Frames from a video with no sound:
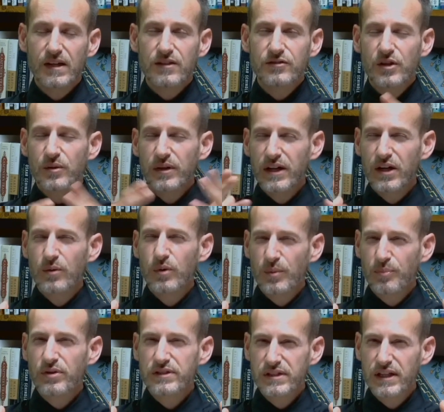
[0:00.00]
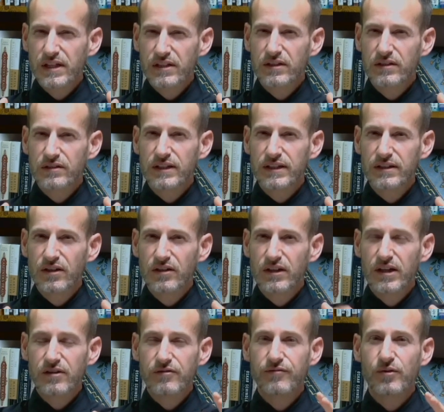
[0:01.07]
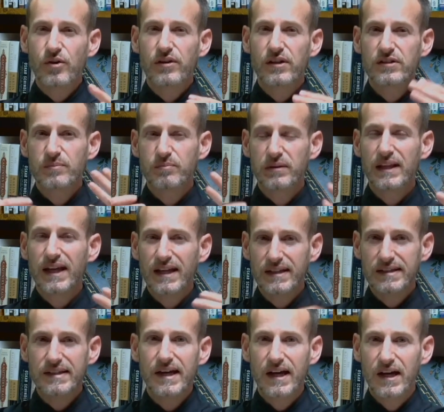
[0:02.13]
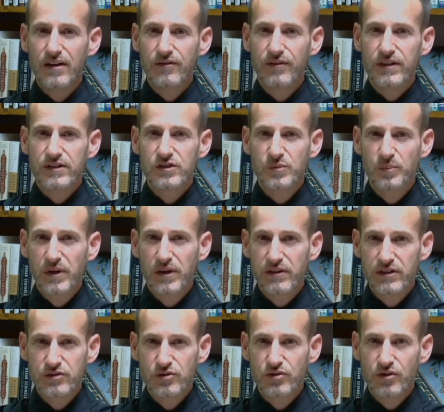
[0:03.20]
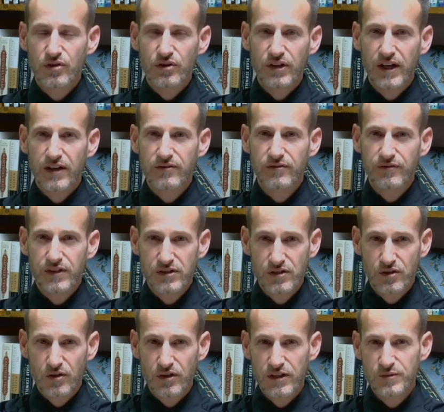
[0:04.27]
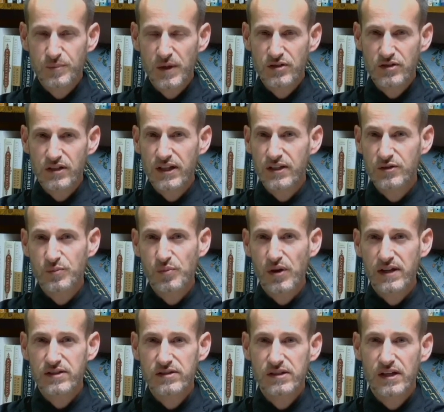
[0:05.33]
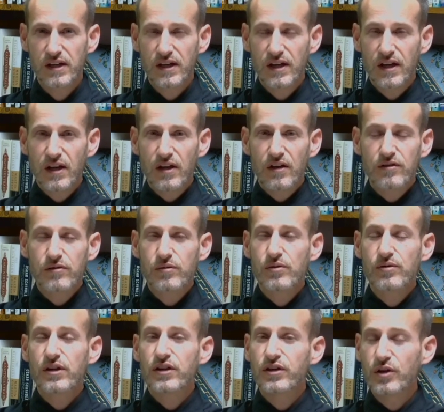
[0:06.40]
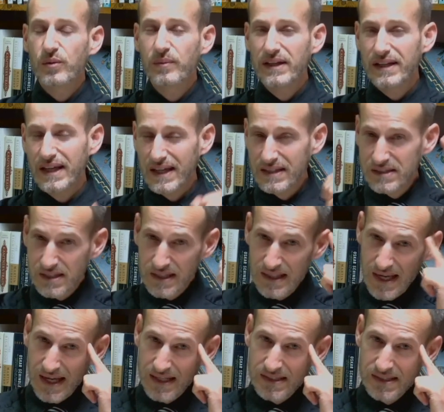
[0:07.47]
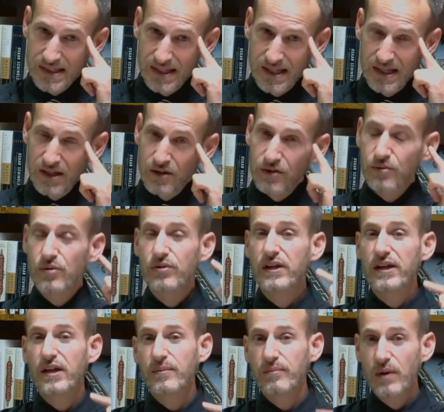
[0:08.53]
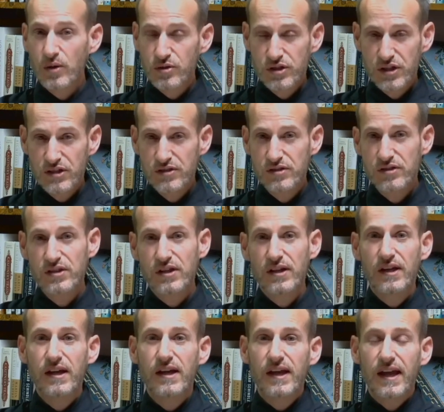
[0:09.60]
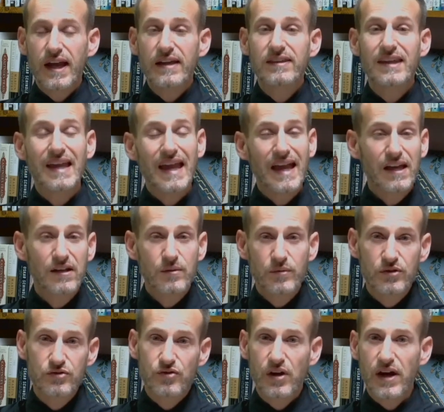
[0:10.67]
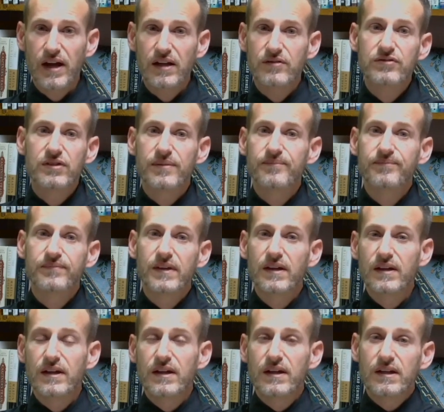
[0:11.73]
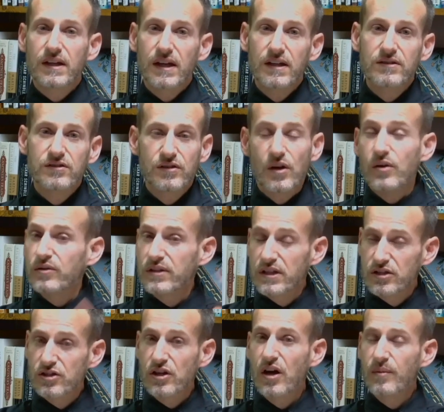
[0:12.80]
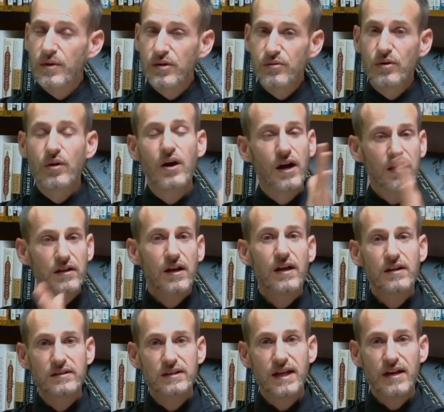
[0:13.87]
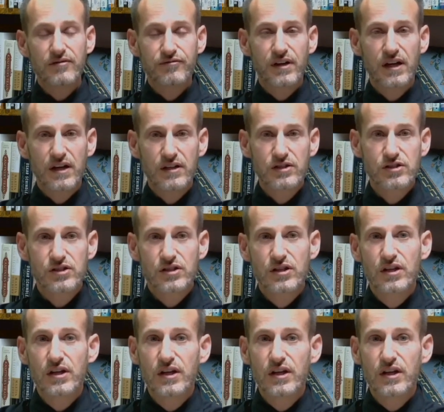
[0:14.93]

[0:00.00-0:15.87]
so here we're particularly looking for this blend of spiritual and physical, especially expressed through the human intellect, through the emotions, and the animal drives. And so neshama, ruach, and nefesh,